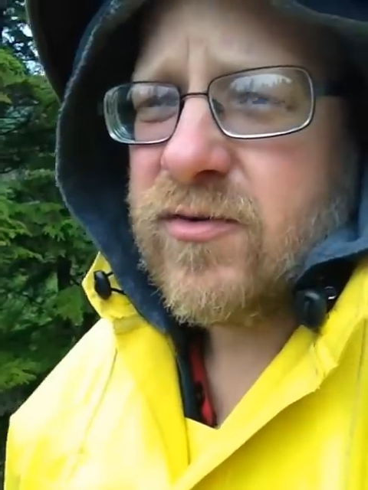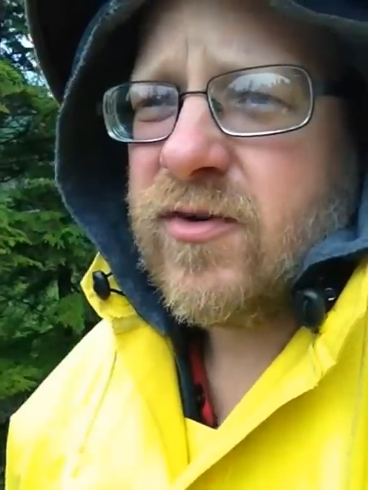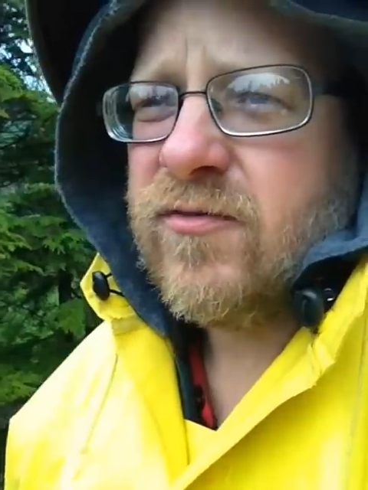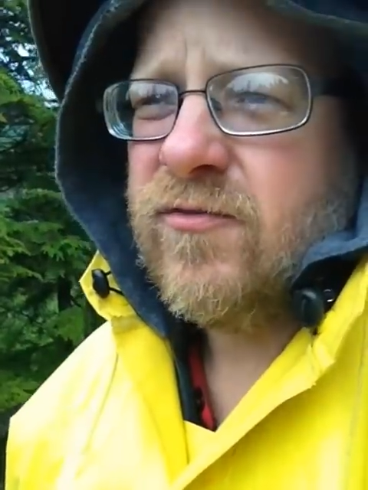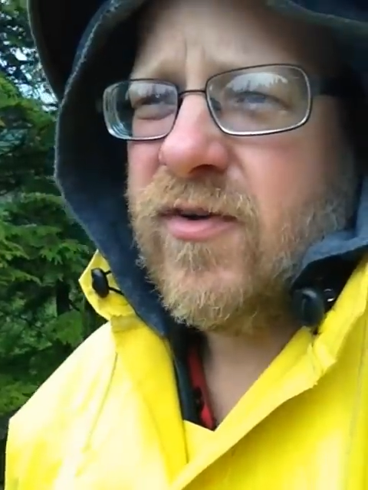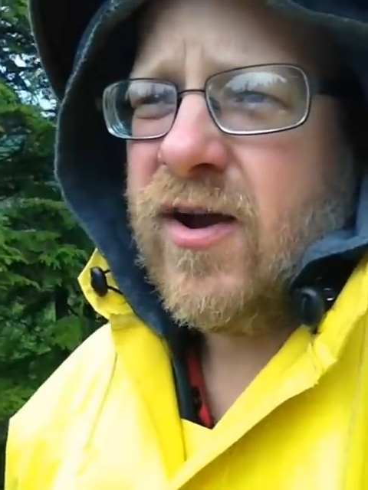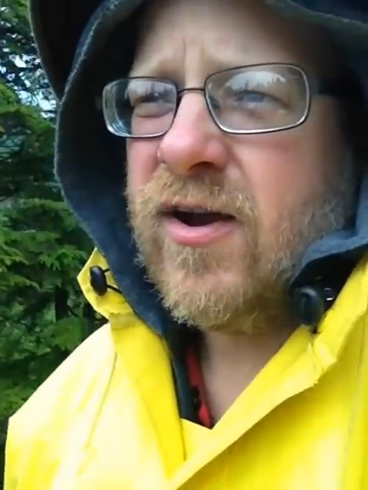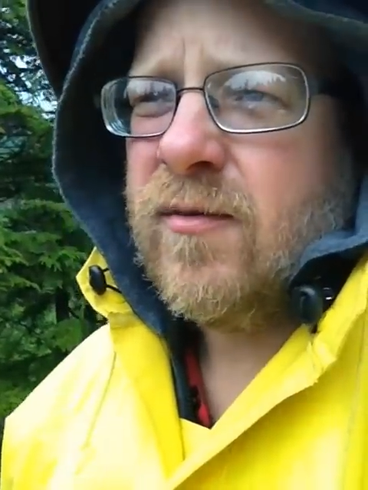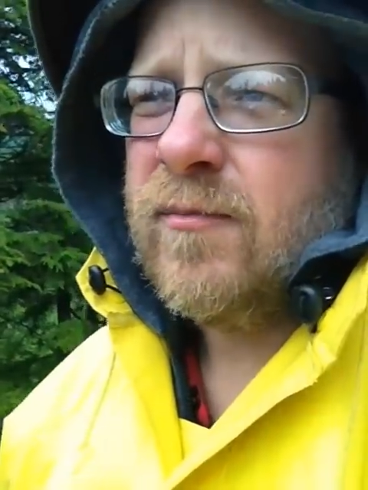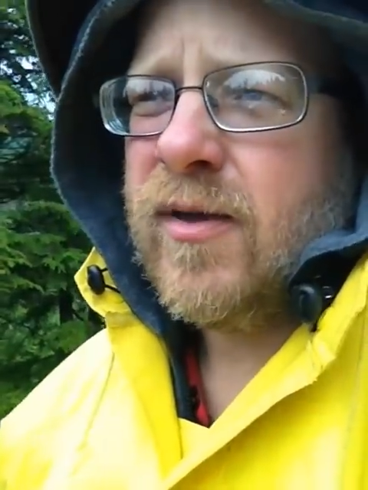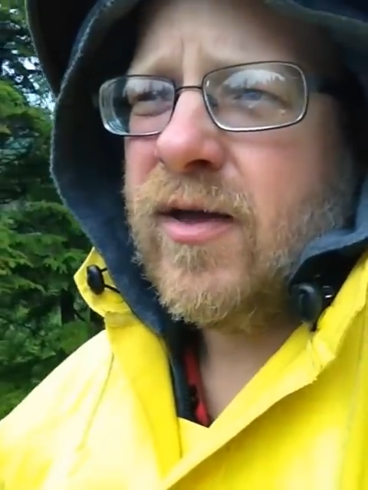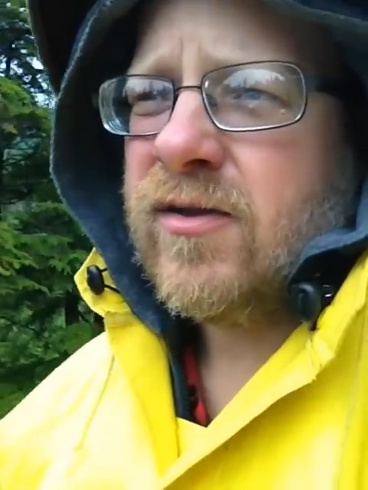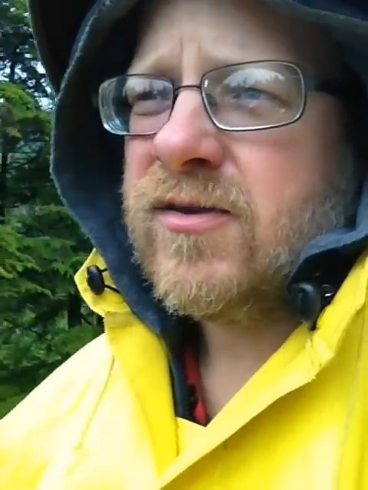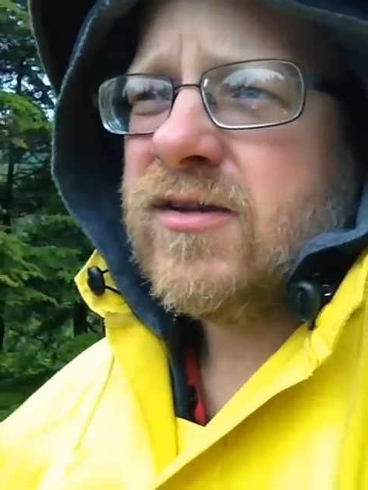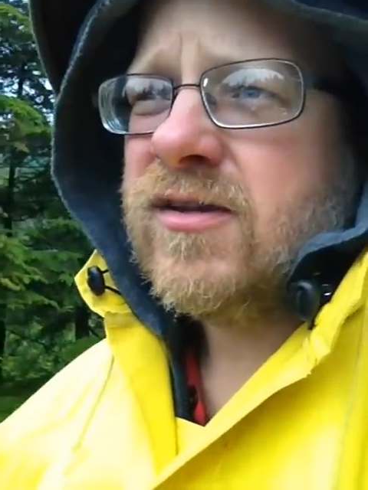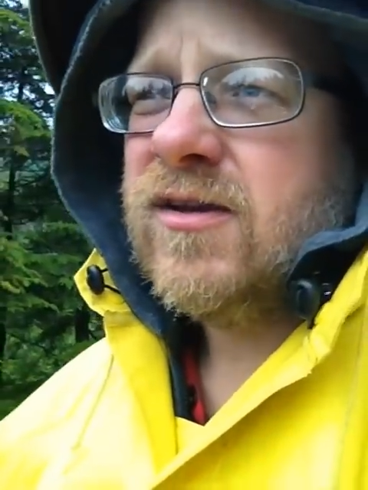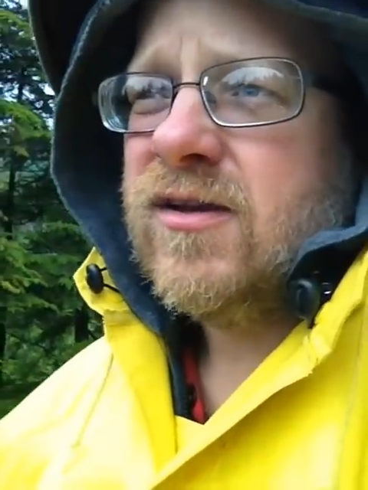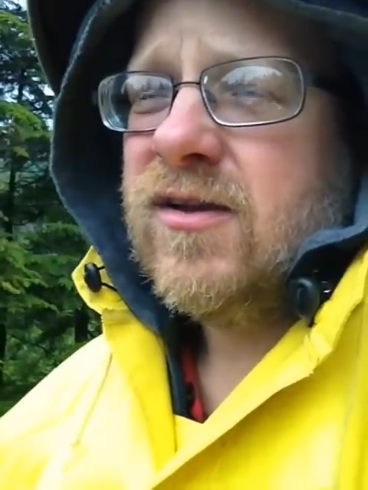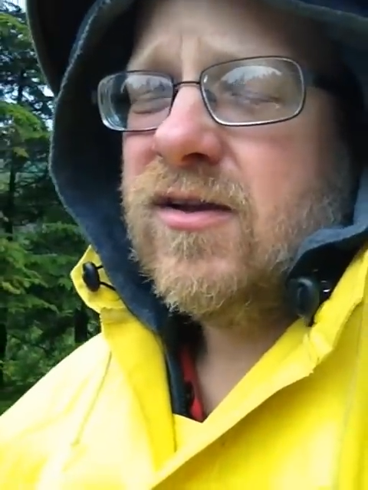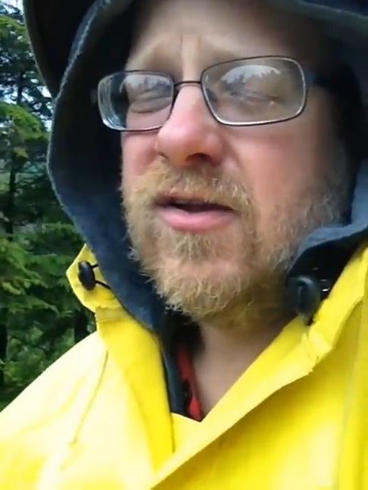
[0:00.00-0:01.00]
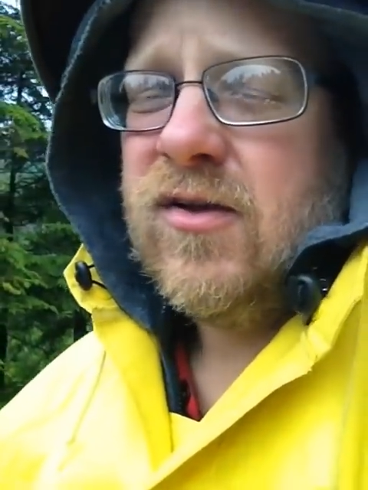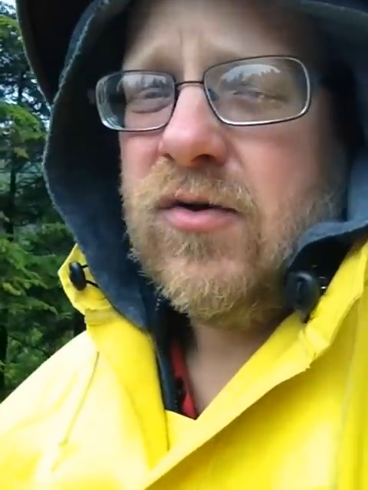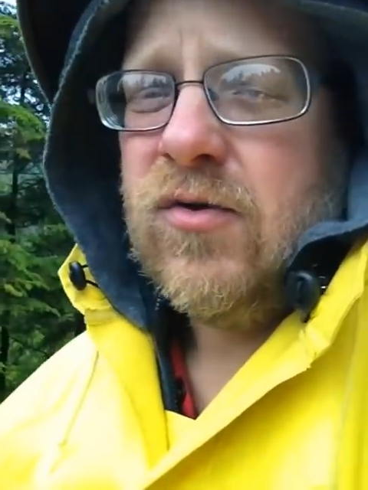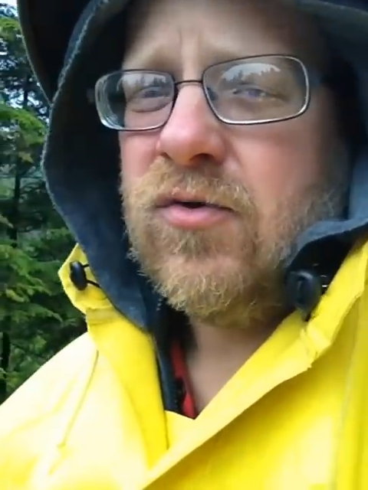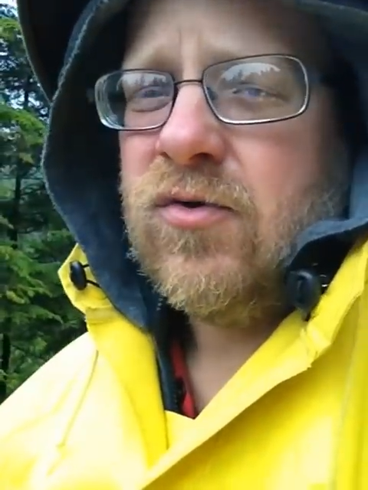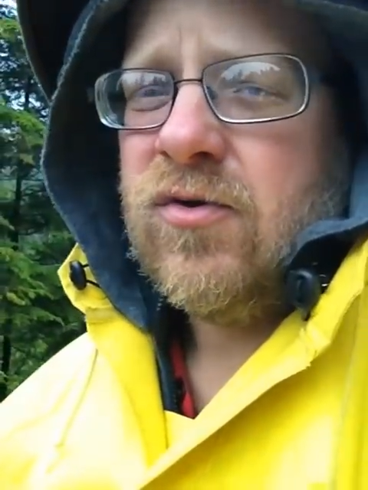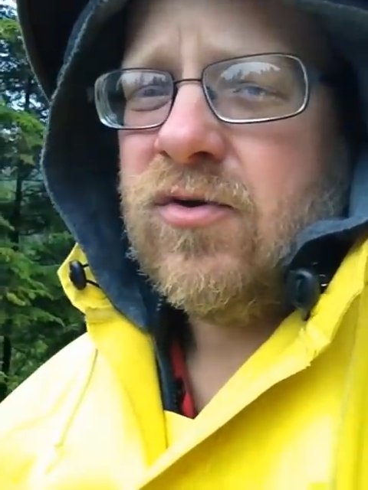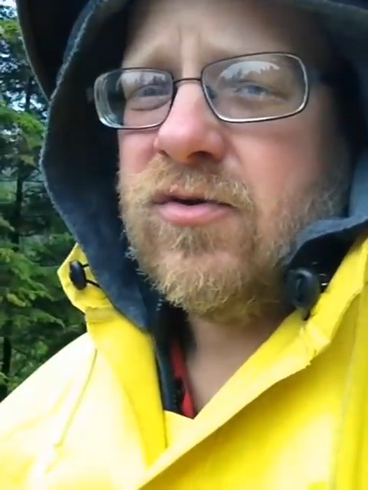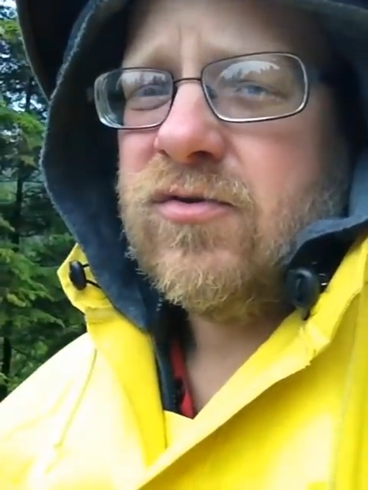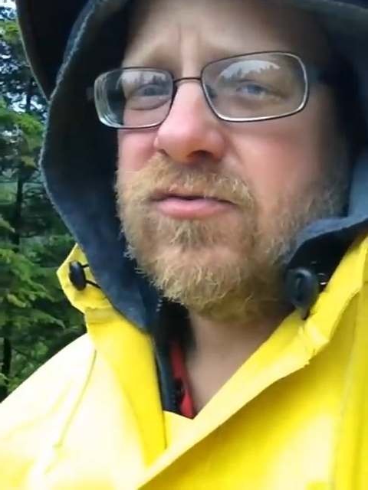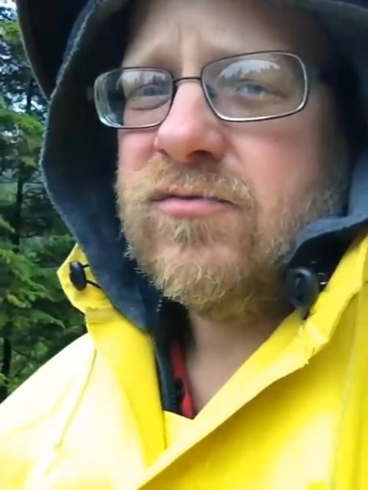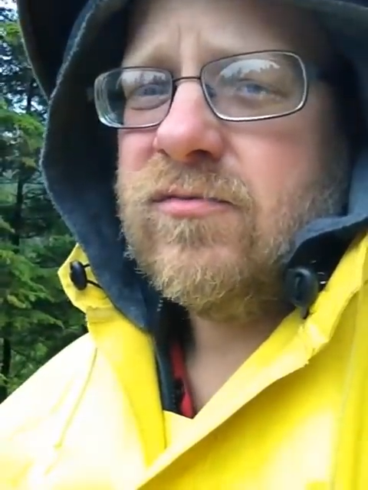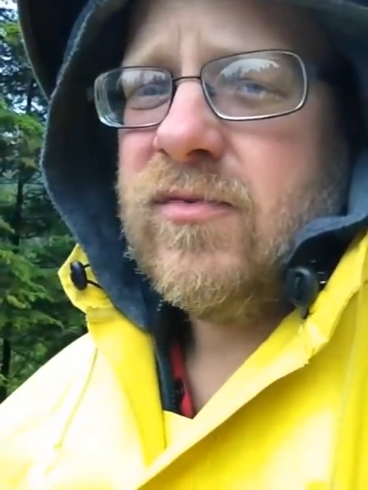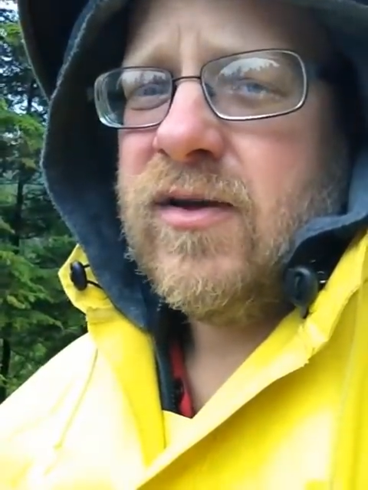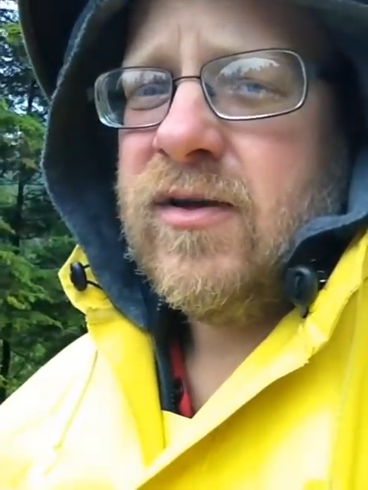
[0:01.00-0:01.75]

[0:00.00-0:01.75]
of conveyor belt or